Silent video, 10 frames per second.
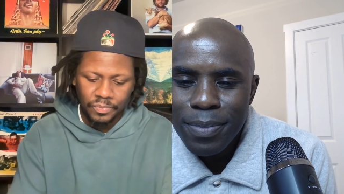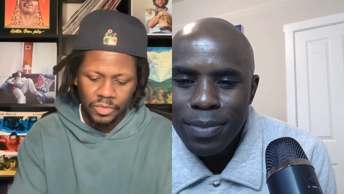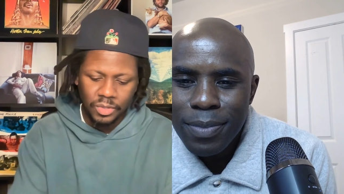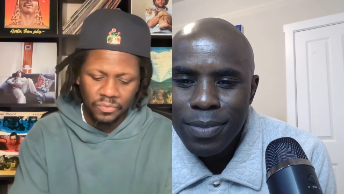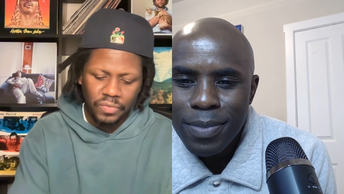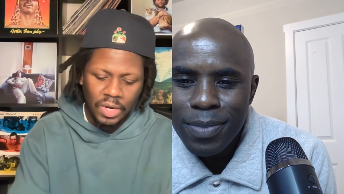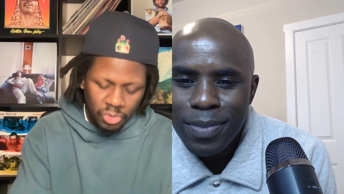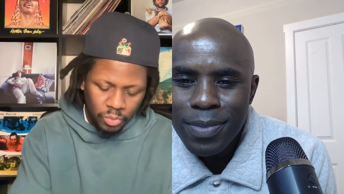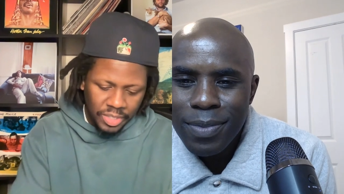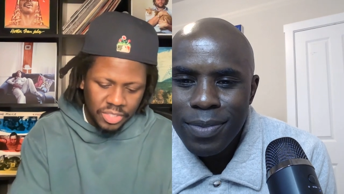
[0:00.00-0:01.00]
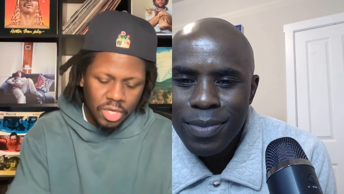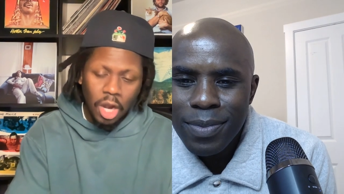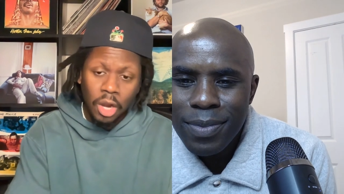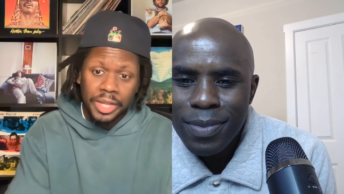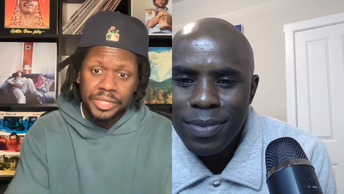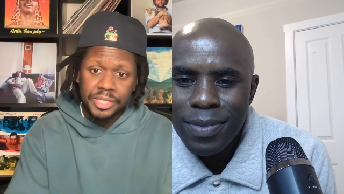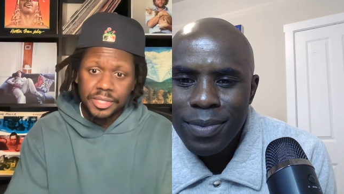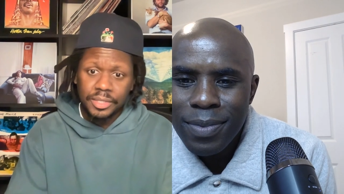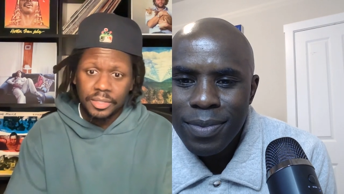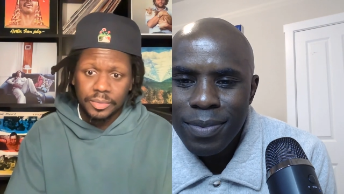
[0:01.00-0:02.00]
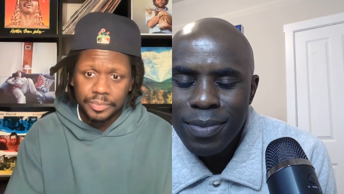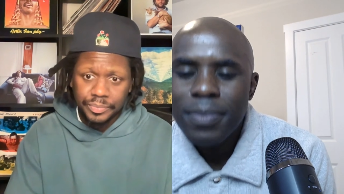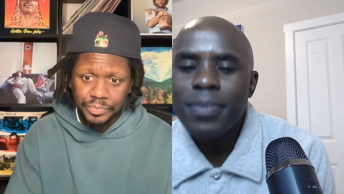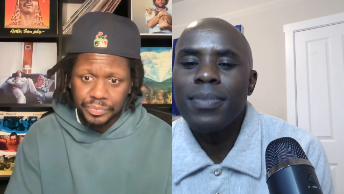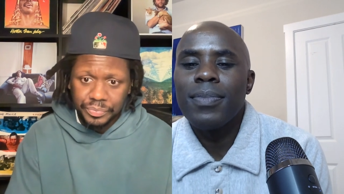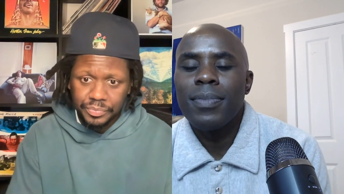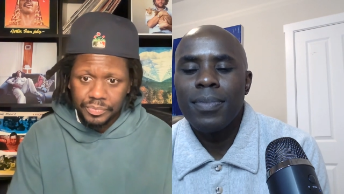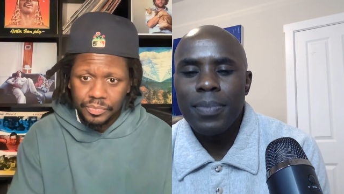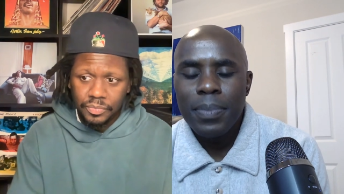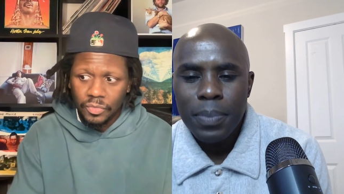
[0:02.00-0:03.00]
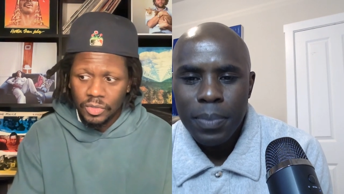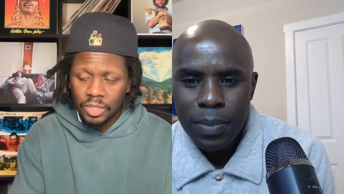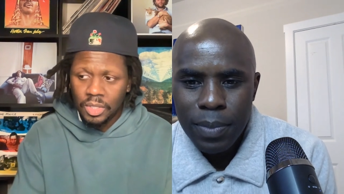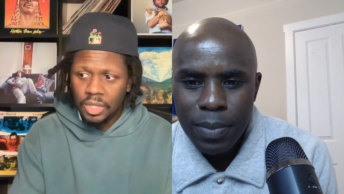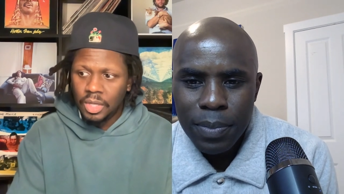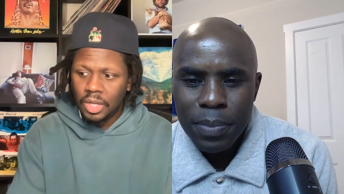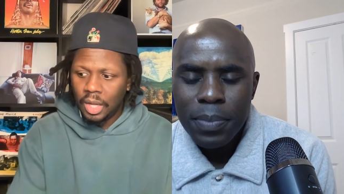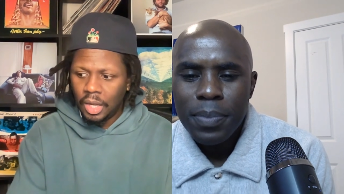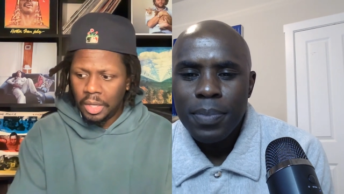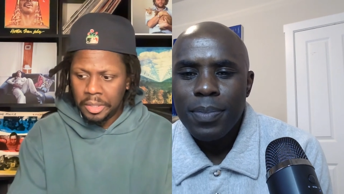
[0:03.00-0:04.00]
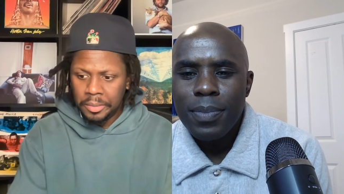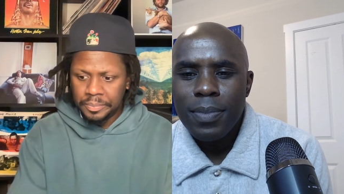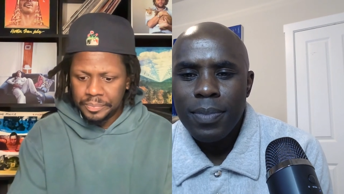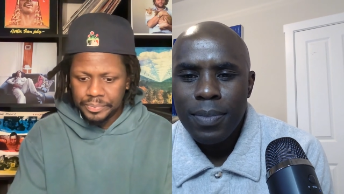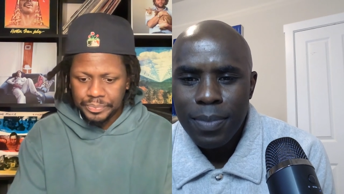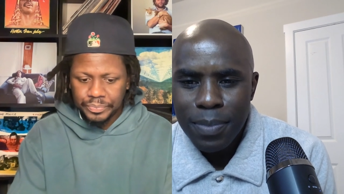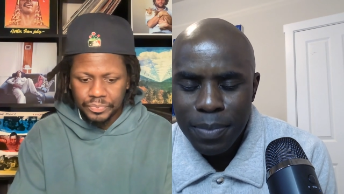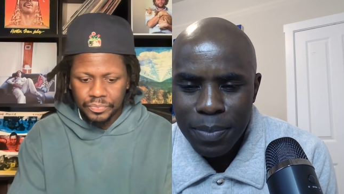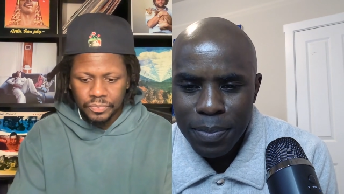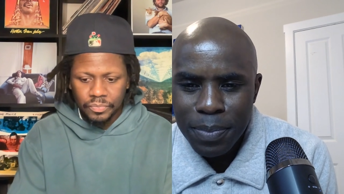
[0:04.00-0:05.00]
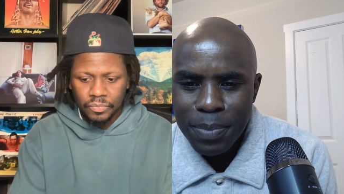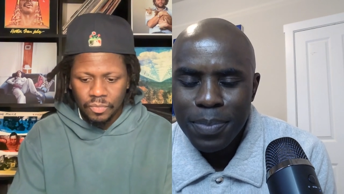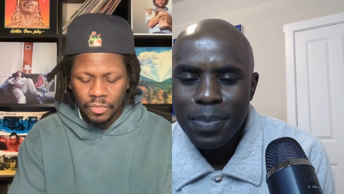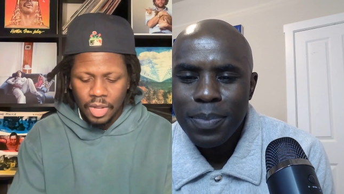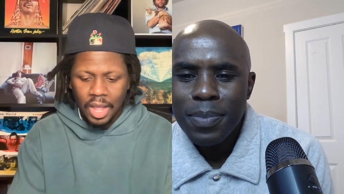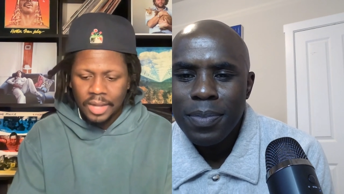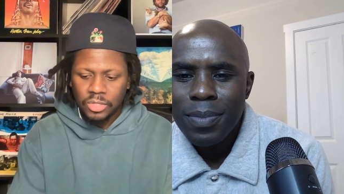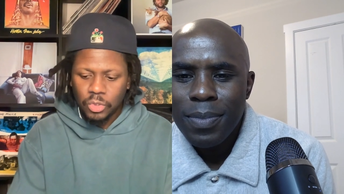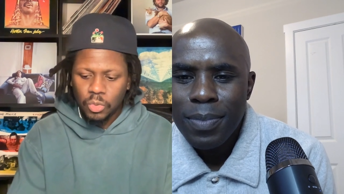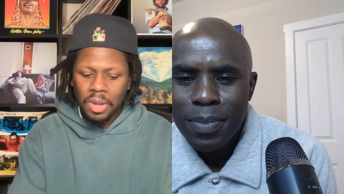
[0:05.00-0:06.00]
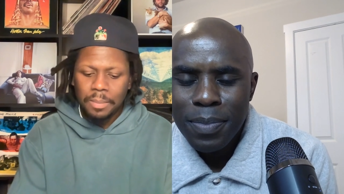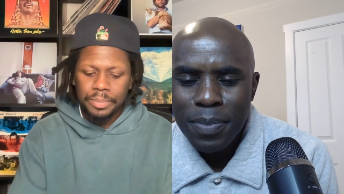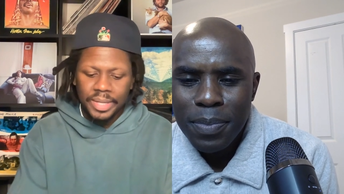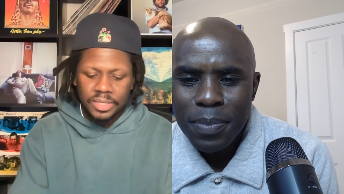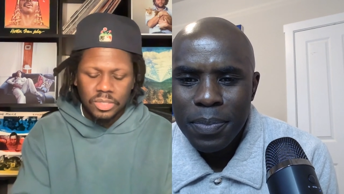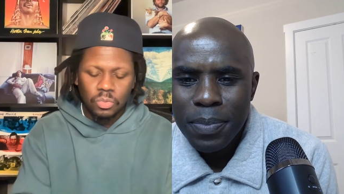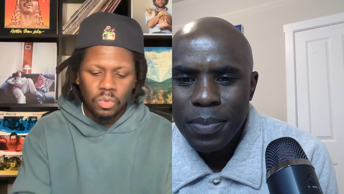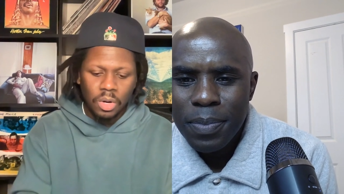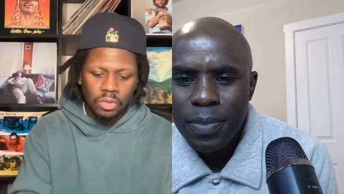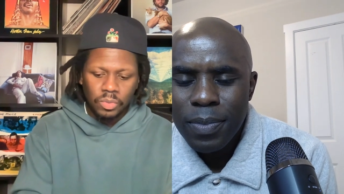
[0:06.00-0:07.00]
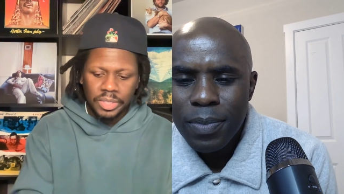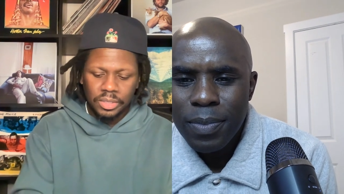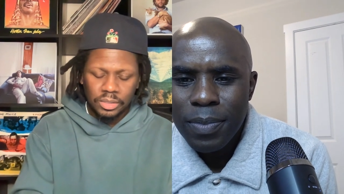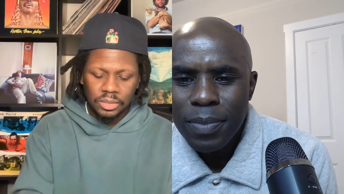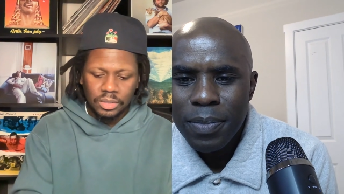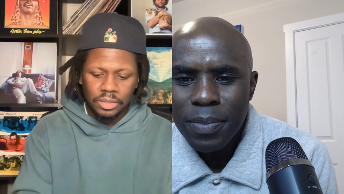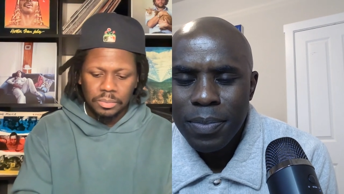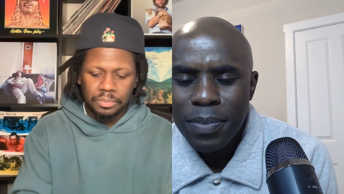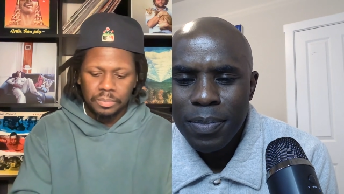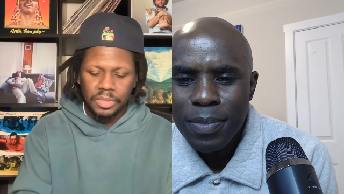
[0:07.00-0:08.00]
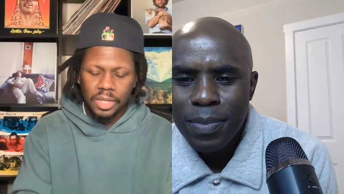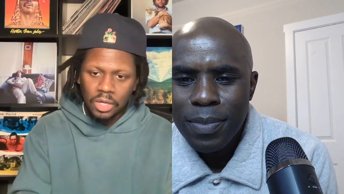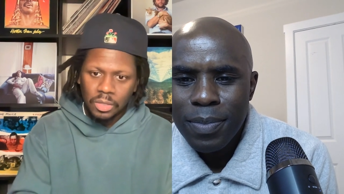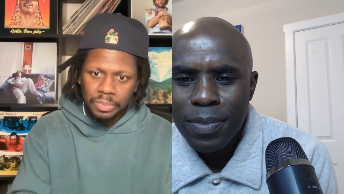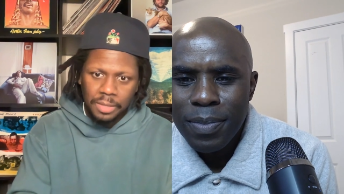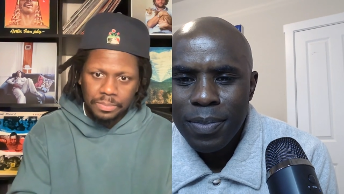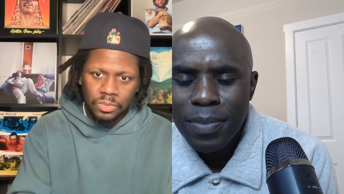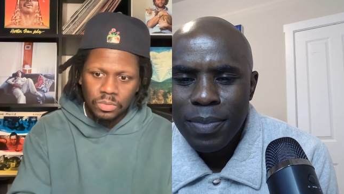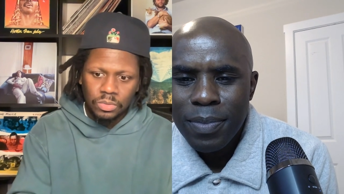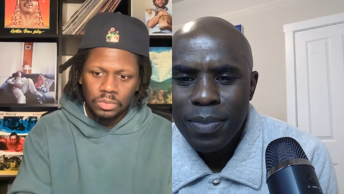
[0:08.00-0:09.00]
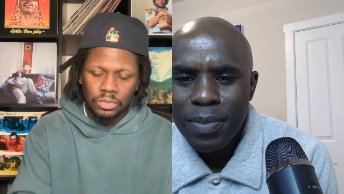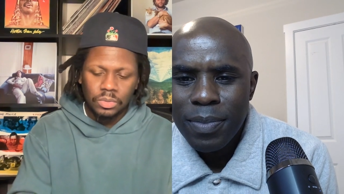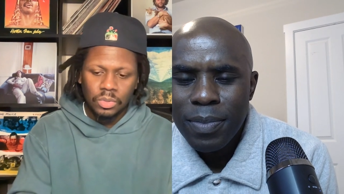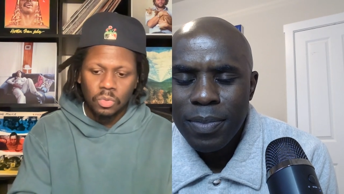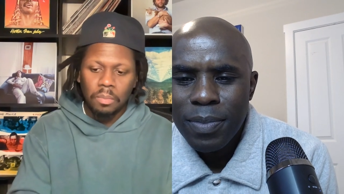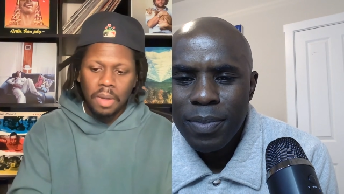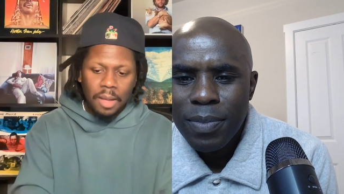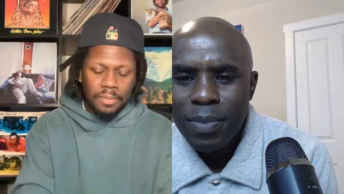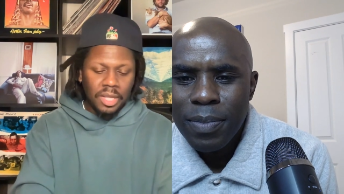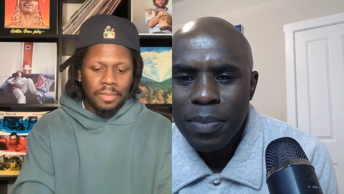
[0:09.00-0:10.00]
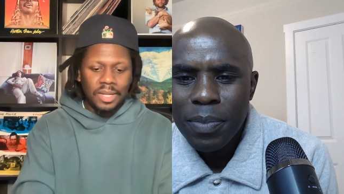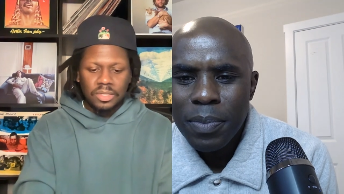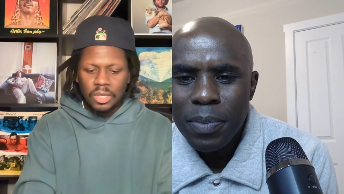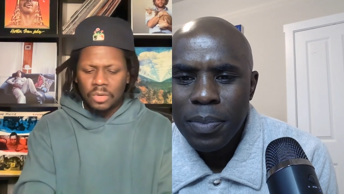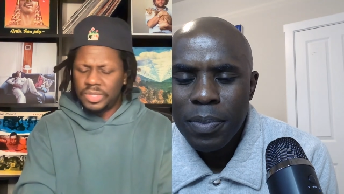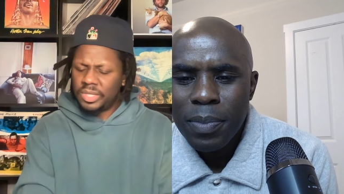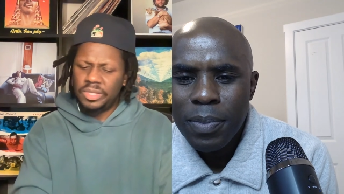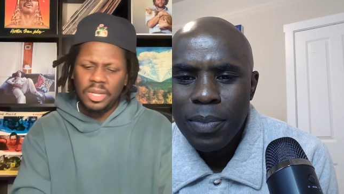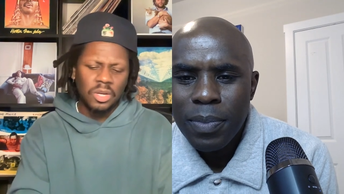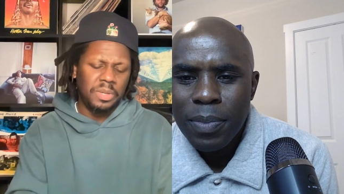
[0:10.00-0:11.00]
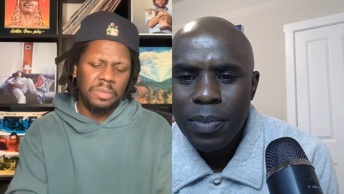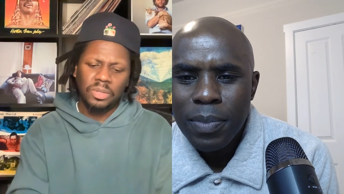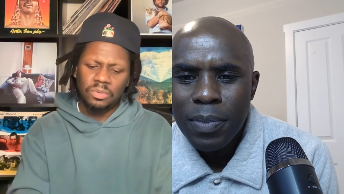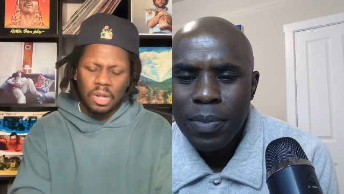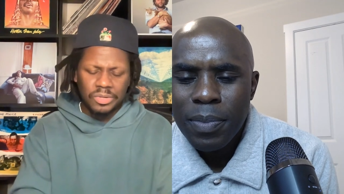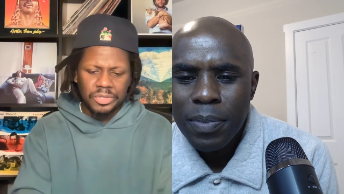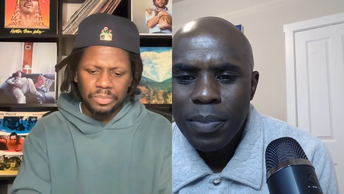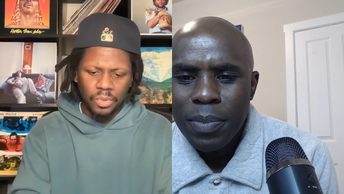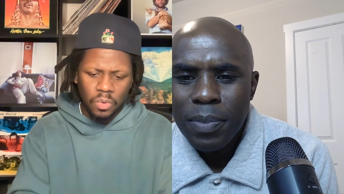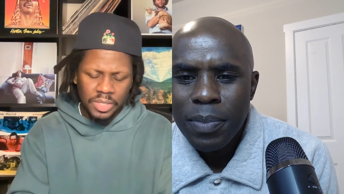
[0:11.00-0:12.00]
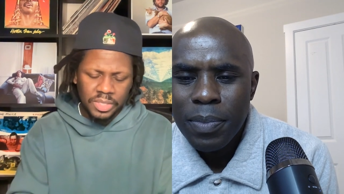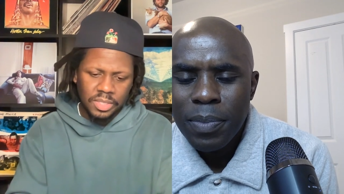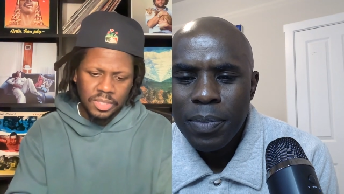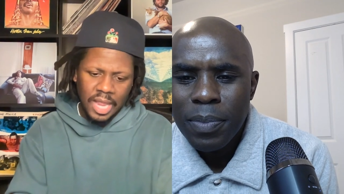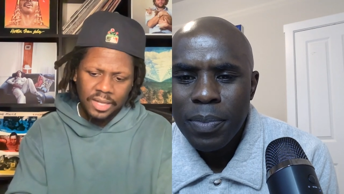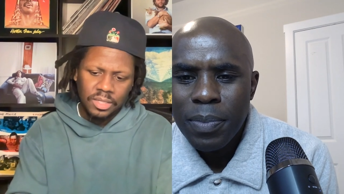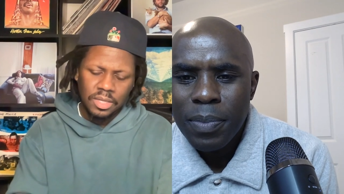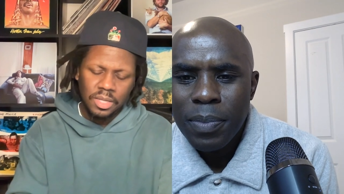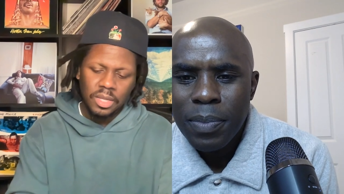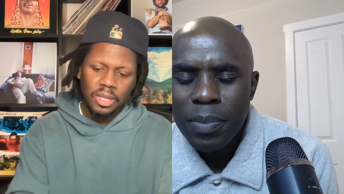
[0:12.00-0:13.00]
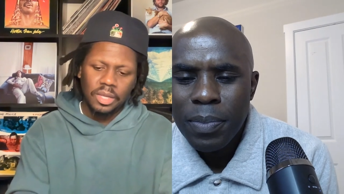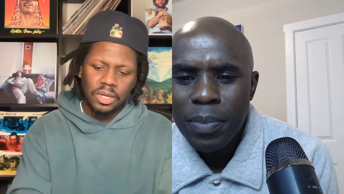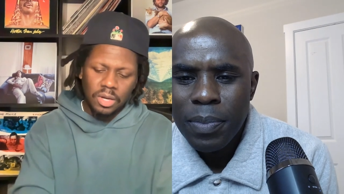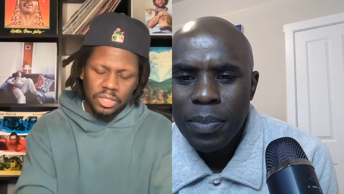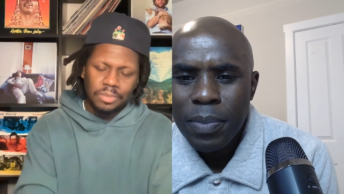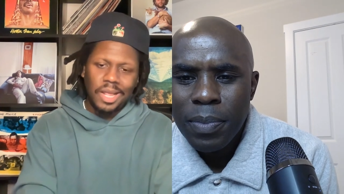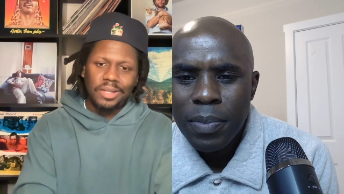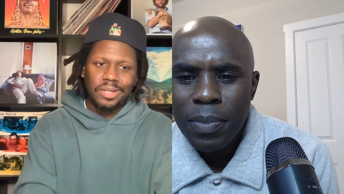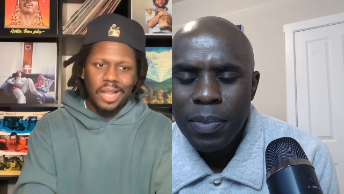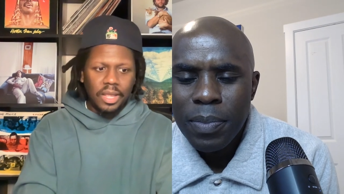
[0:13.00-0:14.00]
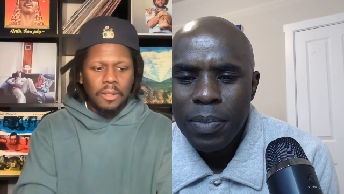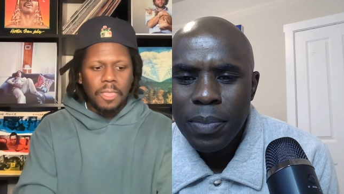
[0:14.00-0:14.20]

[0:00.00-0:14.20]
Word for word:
Speaker 1: the first one is courage. Yeah. Um, I do my best to work with younger people who remind me of myself, and just younger people across the board to like encourage them, like to like